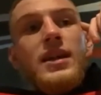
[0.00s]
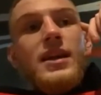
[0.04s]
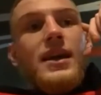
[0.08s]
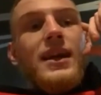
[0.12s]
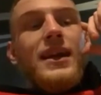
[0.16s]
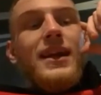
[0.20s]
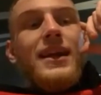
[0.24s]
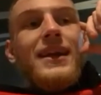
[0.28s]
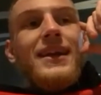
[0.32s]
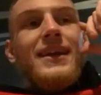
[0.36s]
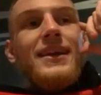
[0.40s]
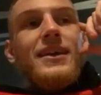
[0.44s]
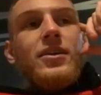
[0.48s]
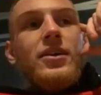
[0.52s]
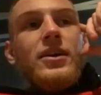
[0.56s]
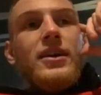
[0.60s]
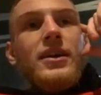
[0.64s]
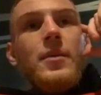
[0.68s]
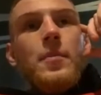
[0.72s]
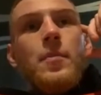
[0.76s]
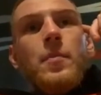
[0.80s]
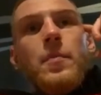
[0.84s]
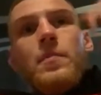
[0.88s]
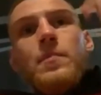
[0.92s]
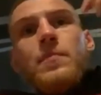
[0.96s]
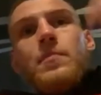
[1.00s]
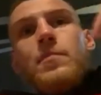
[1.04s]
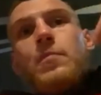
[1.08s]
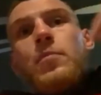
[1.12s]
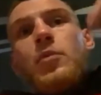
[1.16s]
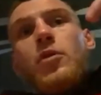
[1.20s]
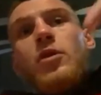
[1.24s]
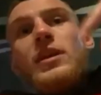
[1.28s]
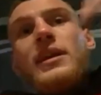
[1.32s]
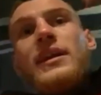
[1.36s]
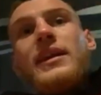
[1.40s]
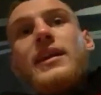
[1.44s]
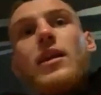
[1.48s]
And he kind of
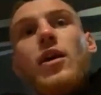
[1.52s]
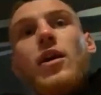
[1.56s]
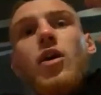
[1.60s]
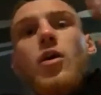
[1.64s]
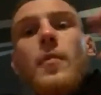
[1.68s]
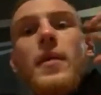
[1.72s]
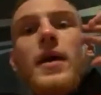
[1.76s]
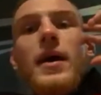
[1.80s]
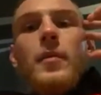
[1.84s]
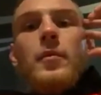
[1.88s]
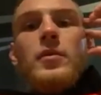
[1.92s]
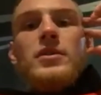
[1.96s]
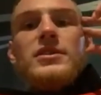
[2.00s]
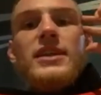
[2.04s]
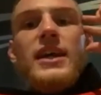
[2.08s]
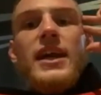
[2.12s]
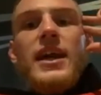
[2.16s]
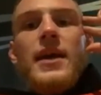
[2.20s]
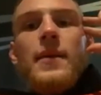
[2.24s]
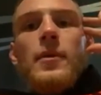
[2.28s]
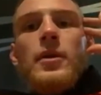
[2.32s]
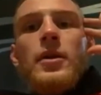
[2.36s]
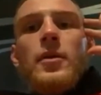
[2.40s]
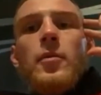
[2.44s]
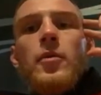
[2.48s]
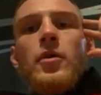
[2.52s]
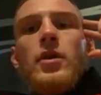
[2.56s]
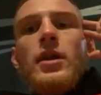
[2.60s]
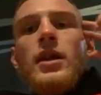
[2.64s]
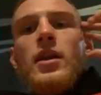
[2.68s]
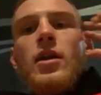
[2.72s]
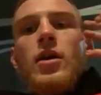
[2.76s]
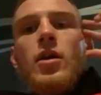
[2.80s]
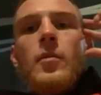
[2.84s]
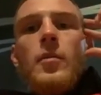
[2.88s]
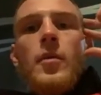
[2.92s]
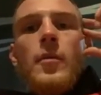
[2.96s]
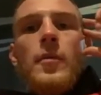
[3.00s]
bullied Loma and was able to bully
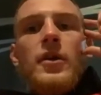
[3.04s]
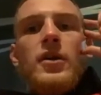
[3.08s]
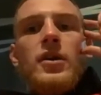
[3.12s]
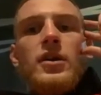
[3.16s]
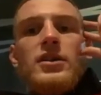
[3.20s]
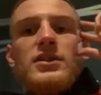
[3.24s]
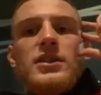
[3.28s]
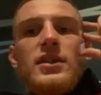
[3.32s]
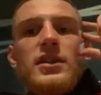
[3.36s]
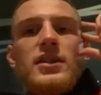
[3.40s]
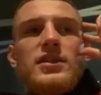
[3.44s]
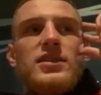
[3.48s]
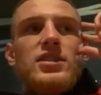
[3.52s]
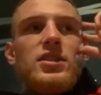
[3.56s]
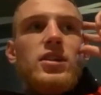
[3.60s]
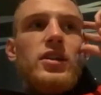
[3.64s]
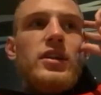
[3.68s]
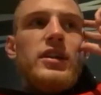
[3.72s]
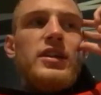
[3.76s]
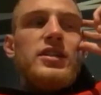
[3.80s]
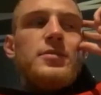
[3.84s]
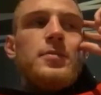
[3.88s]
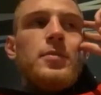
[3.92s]
Loma because of the size.